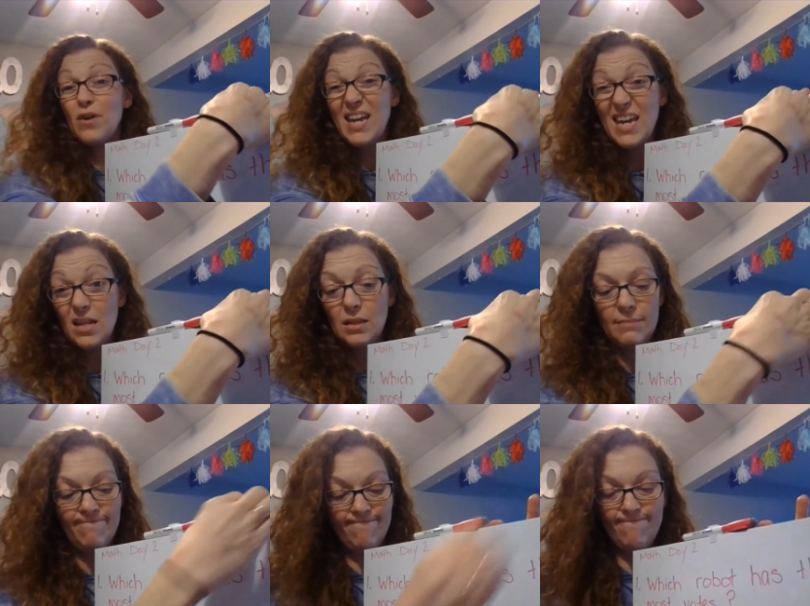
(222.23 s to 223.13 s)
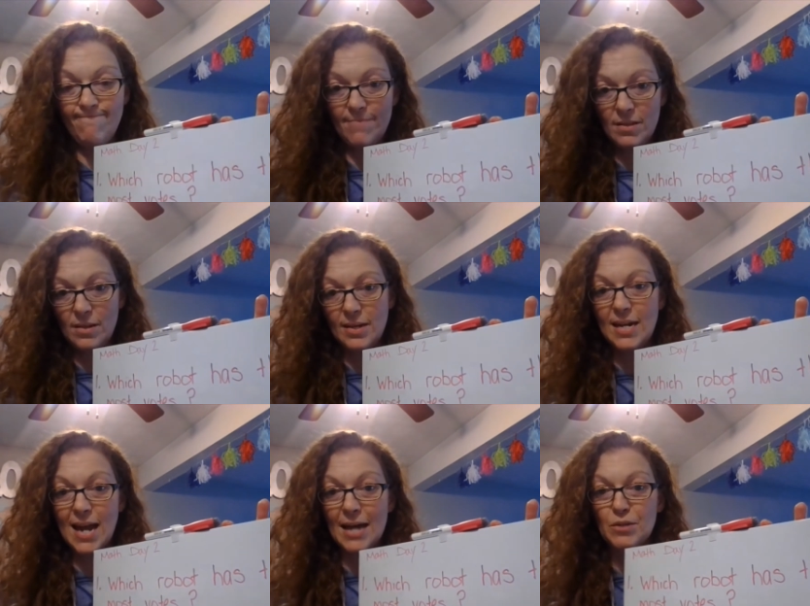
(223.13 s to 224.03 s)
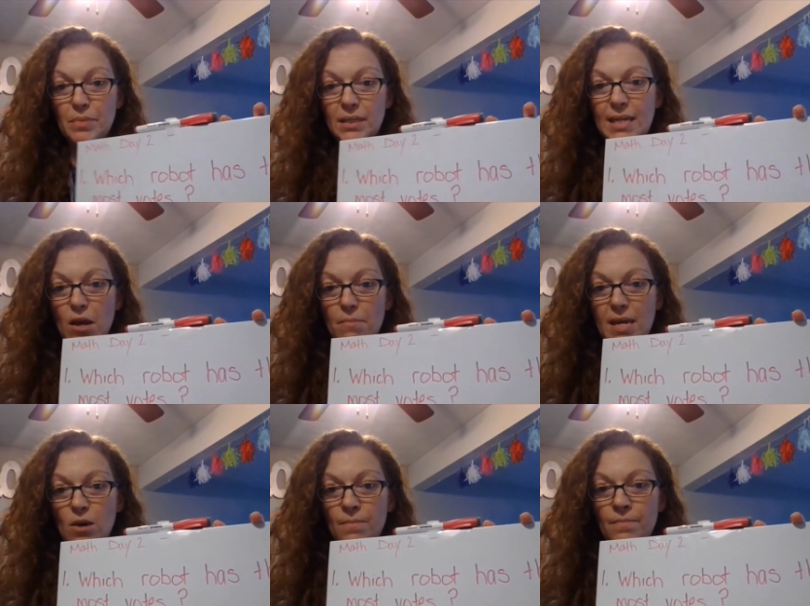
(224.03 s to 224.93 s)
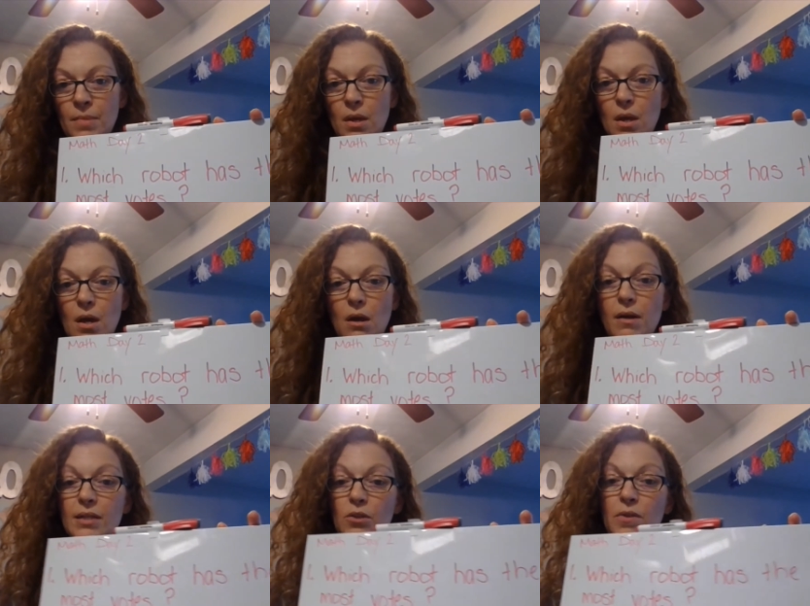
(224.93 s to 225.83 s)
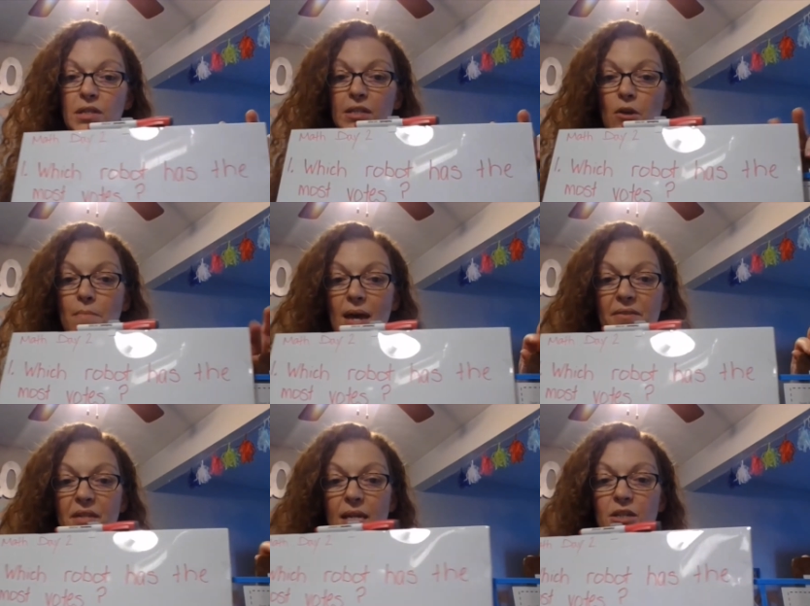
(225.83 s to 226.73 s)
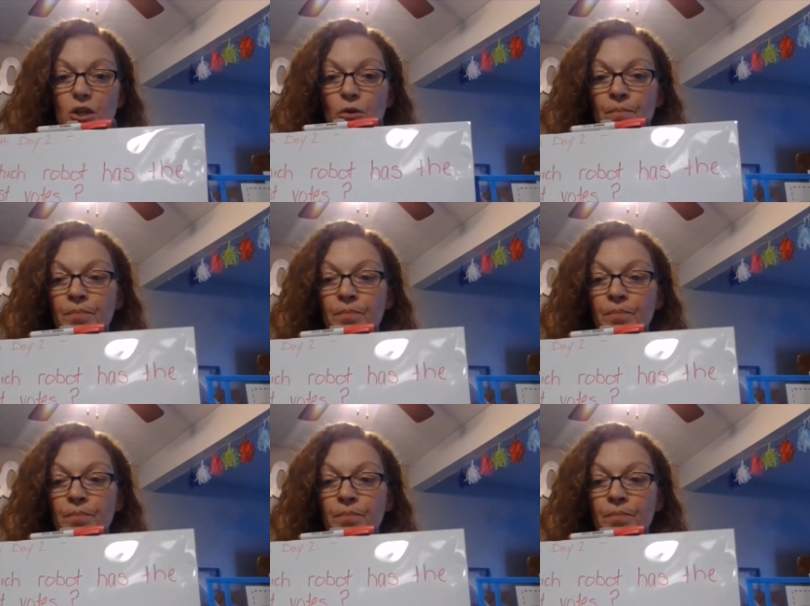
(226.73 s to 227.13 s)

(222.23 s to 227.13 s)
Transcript: more hands. I need an octopus to help me out. All right, so this is our Math Day 2.